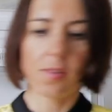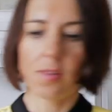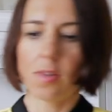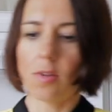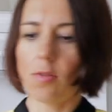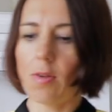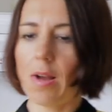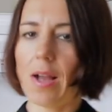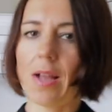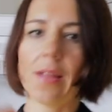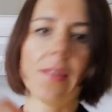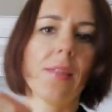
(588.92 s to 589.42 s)
is
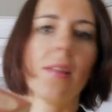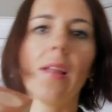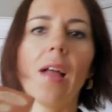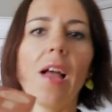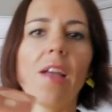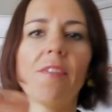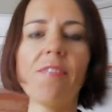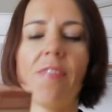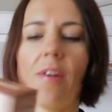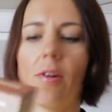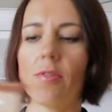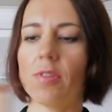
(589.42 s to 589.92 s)
the one,
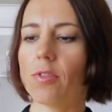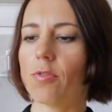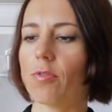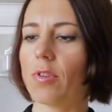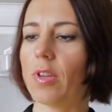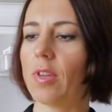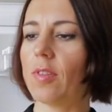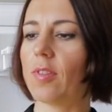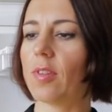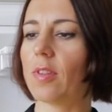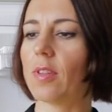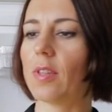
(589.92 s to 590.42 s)
I found it
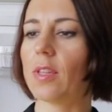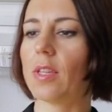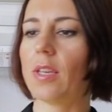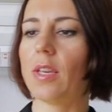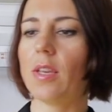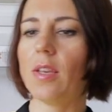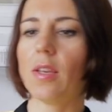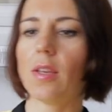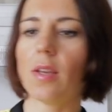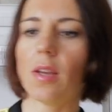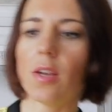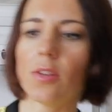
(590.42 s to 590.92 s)

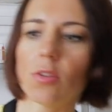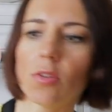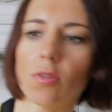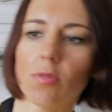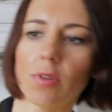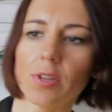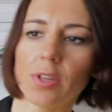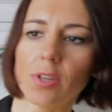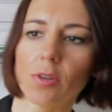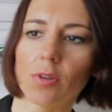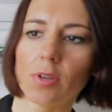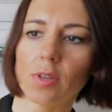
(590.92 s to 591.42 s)
recently. I don't know
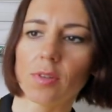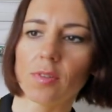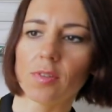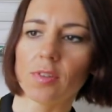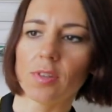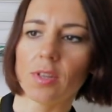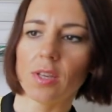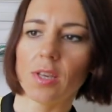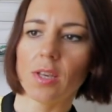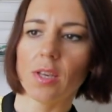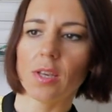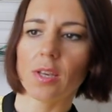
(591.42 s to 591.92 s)
whether you can
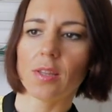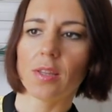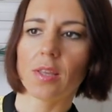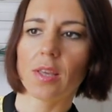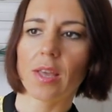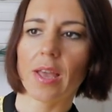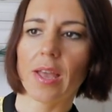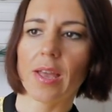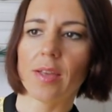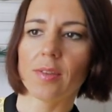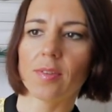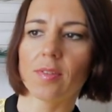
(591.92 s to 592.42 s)
see. It
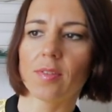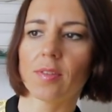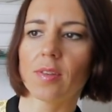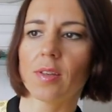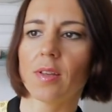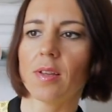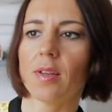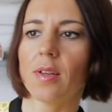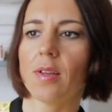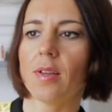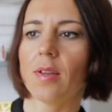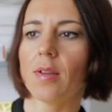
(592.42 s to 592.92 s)
has
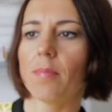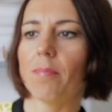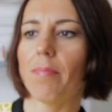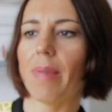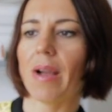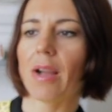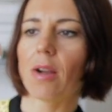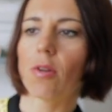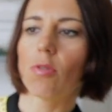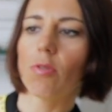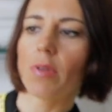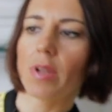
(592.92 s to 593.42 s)

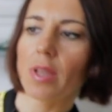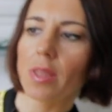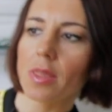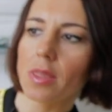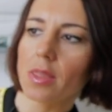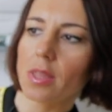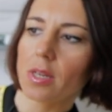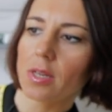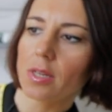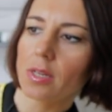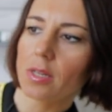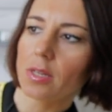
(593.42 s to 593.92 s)

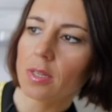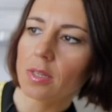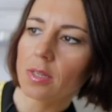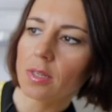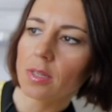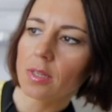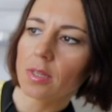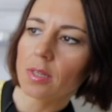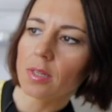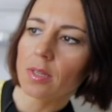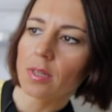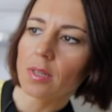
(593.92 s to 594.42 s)
buckwheat,
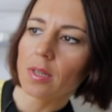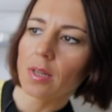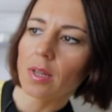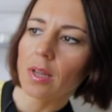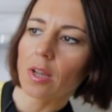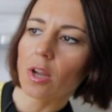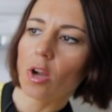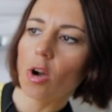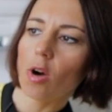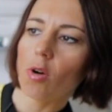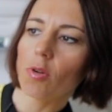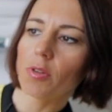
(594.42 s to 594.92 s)

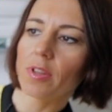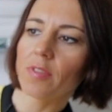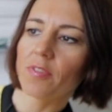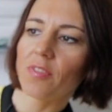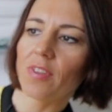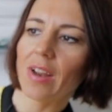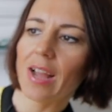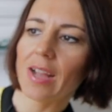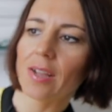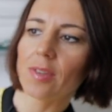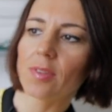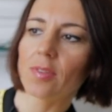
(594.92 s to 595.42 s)
golden
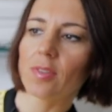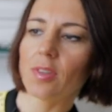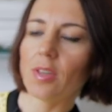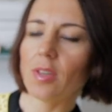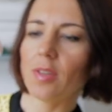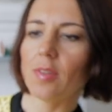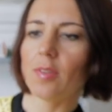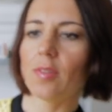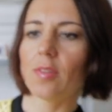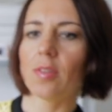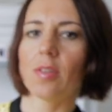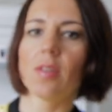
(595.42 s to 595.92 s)
flax
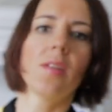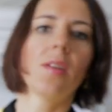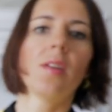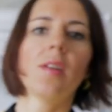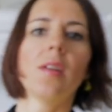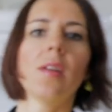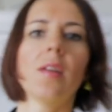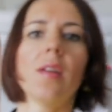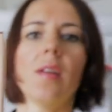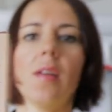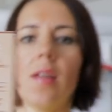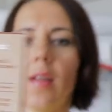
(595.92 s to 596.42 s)
seeds,
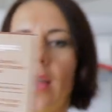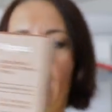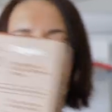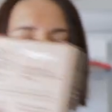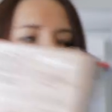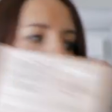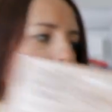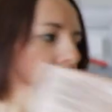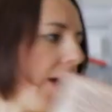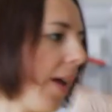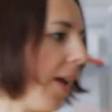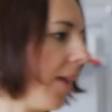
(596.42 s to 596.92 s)

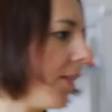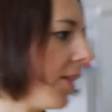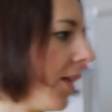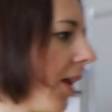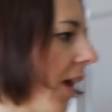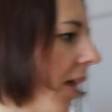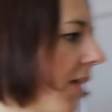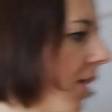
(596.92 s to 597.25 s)
and the